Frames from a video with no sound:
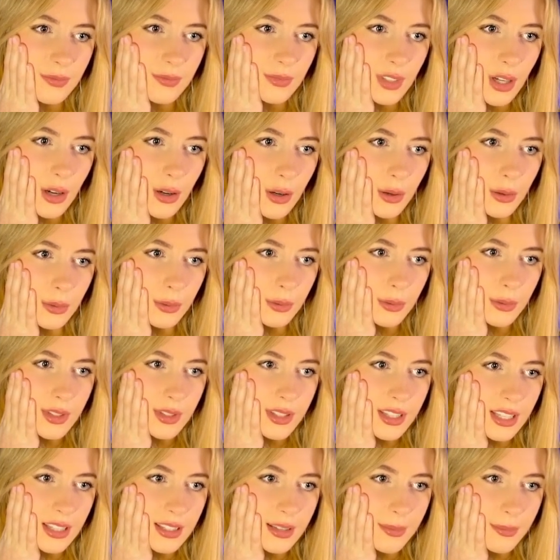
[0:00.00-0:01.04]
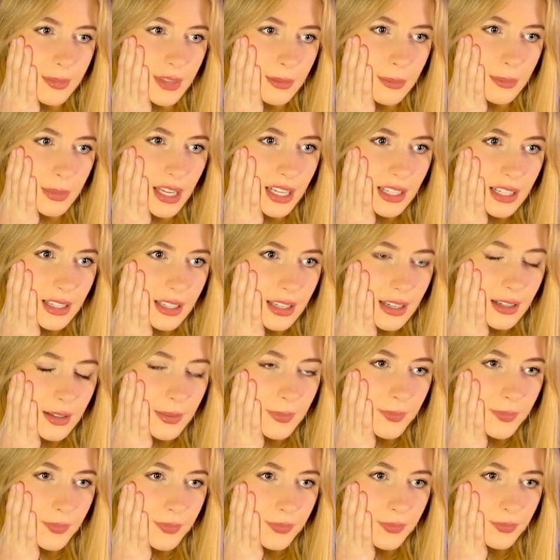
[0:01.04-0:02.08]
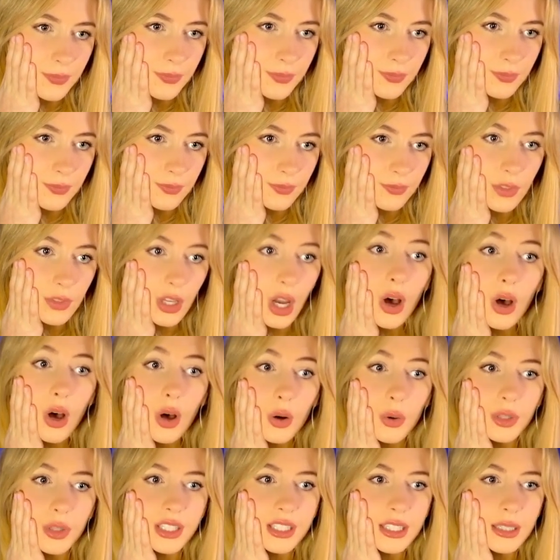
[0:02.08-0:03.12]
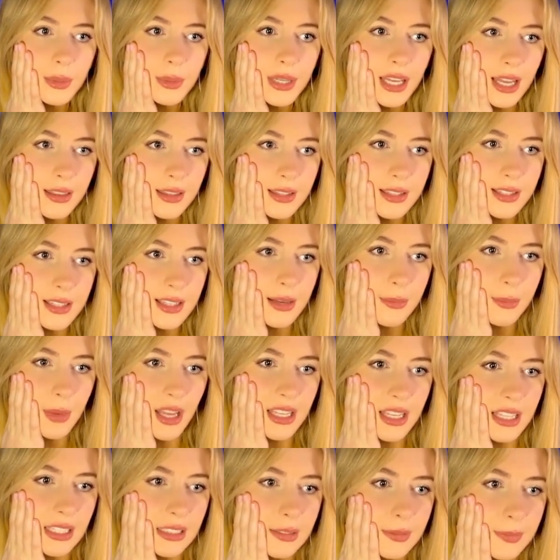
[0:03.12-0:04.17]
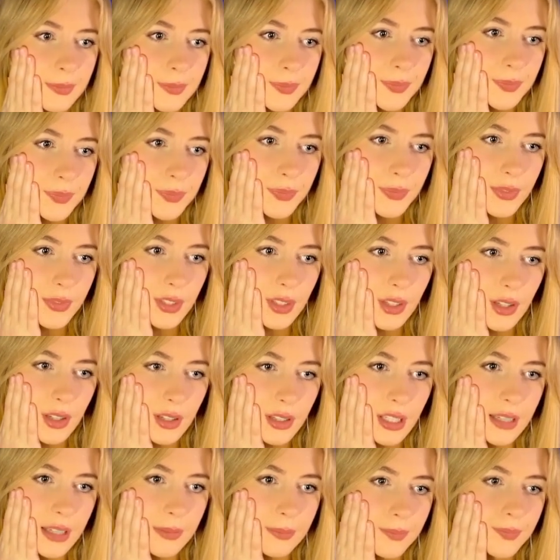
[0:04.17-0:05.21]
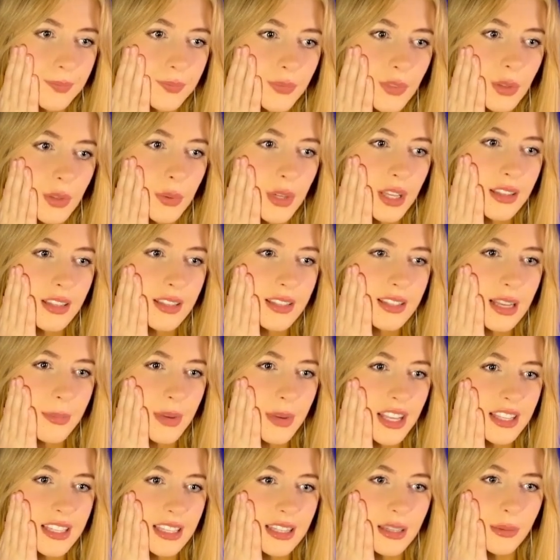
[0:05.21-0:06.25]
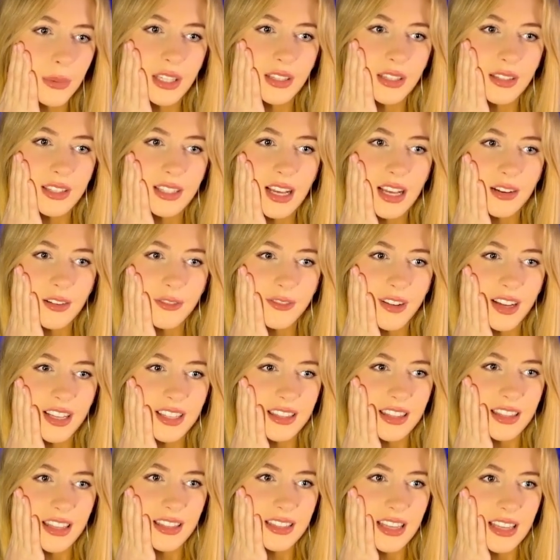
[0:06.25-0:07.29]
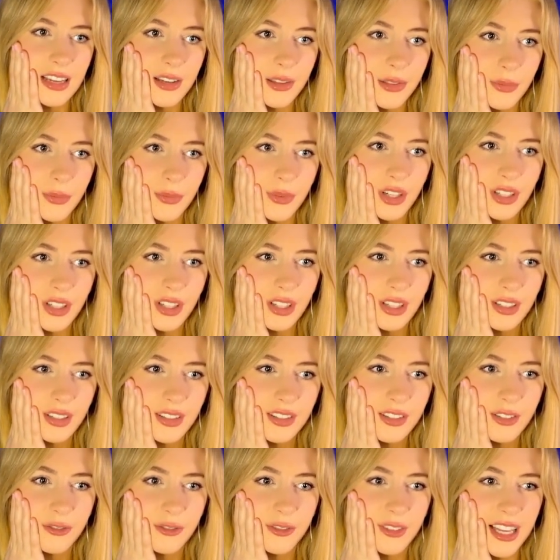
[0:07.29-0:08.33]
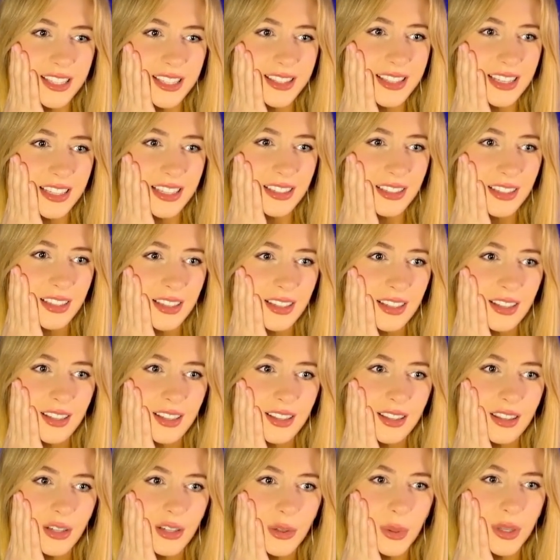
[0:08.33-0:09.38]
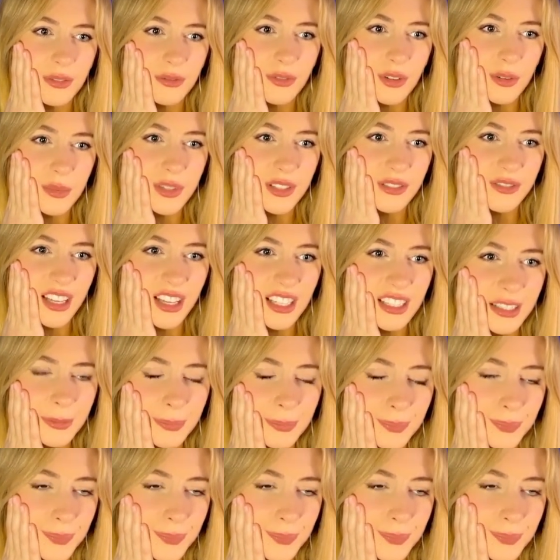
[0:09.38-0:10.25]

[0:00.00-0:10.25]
Oh, was there something better here? Oh, here we had the same idea. Okay, we had the same idea that we could sacrifice and then take the rook, deflecting the queen from defending.